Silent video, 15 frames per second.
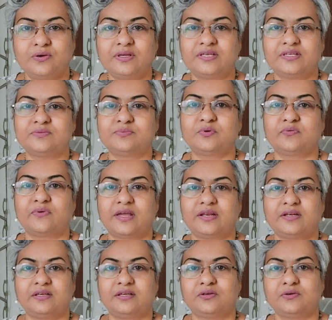is
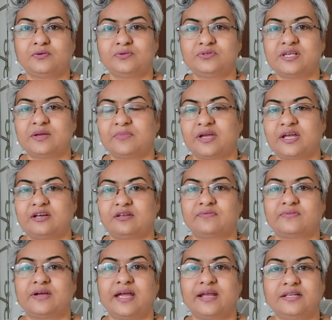providing you some kind
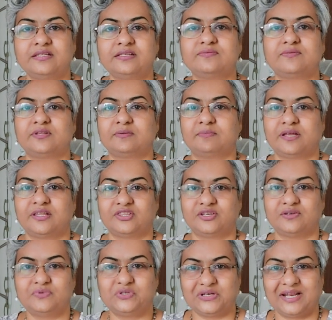of guidance for the month
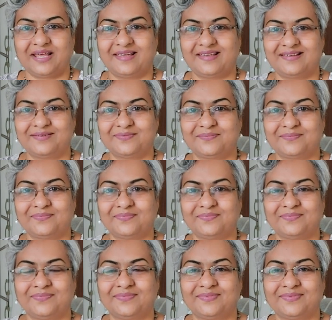of July.
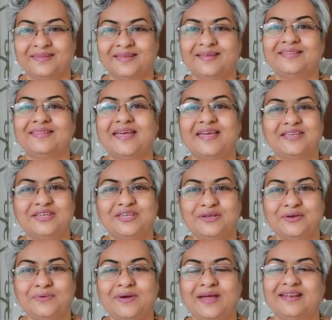Thank
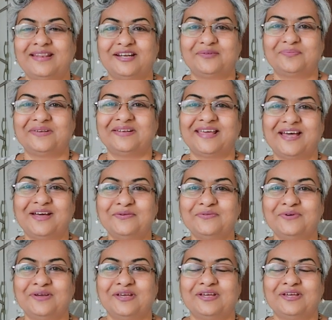you, and let me
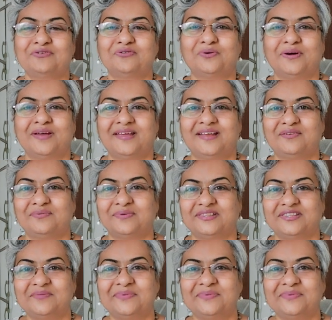now go ahead with the